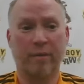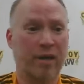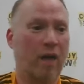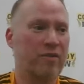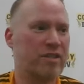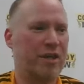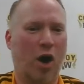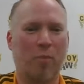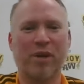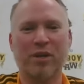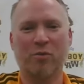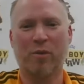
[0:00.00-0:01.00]
I mean, obviously, our
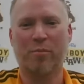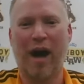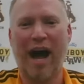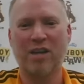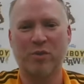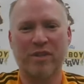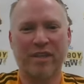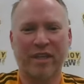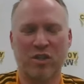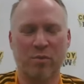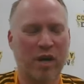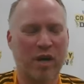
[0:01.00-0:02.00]
opinion, we're biased. We think
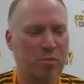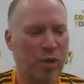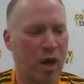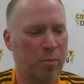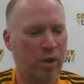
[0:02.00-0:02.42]
he's the best player.